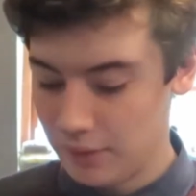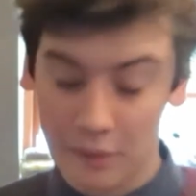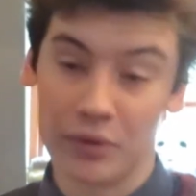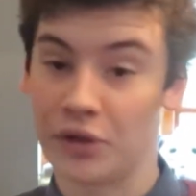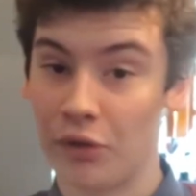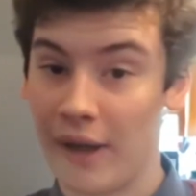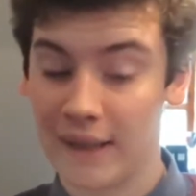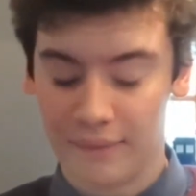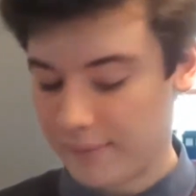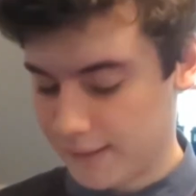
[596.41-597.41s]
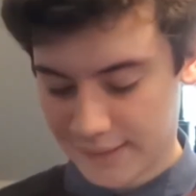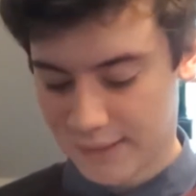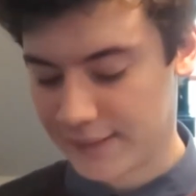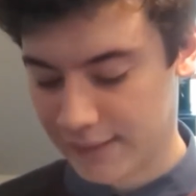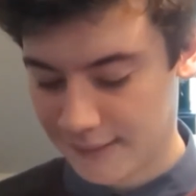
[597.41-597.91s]
It was great,
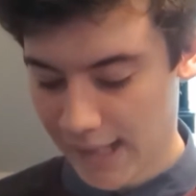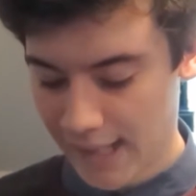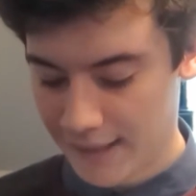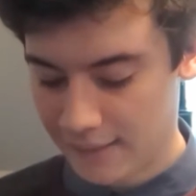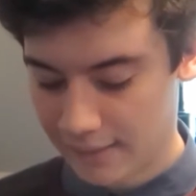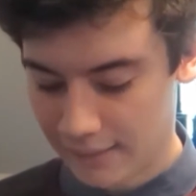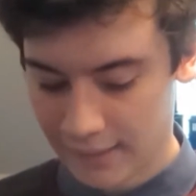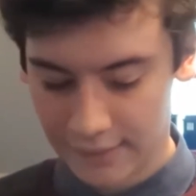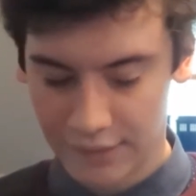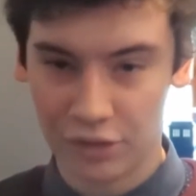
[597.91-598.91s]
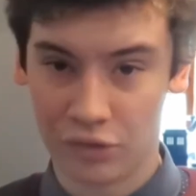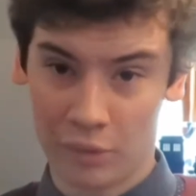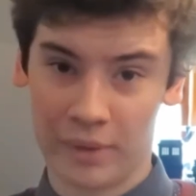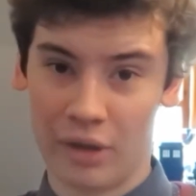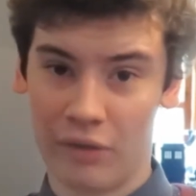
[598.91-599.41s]
fantastic day, and to
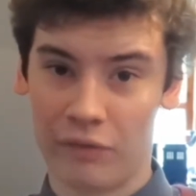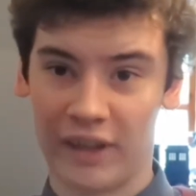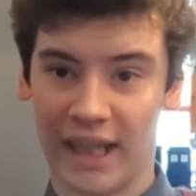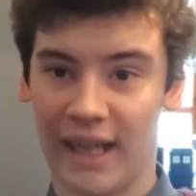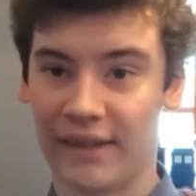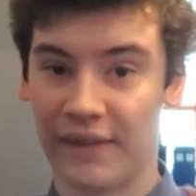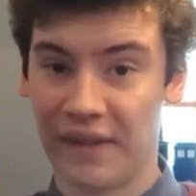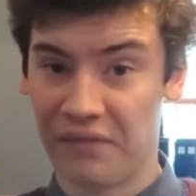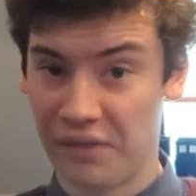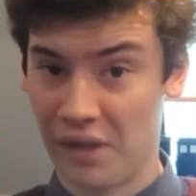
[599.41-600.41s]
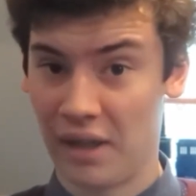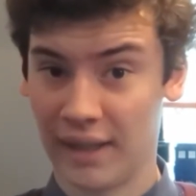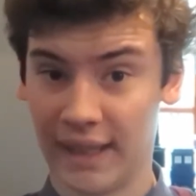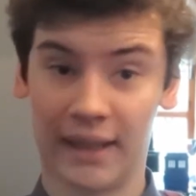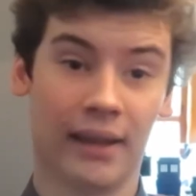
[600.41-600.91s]
top it off we had the
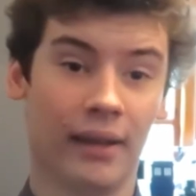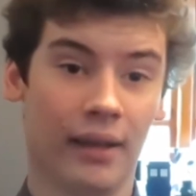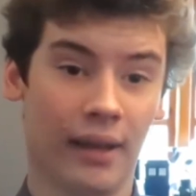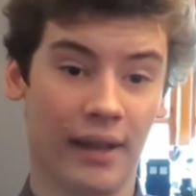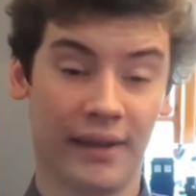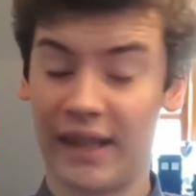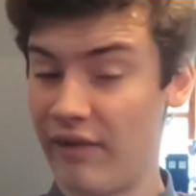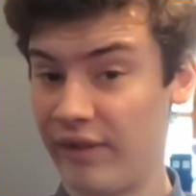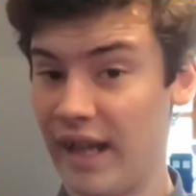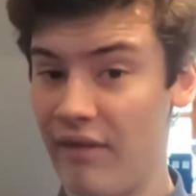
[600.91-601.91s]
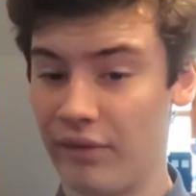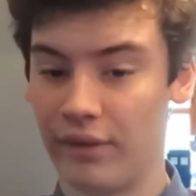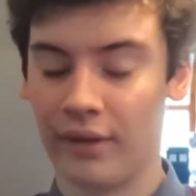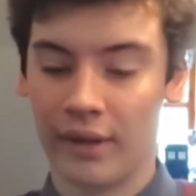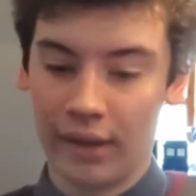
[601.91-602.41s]
finale, Death in Heaven.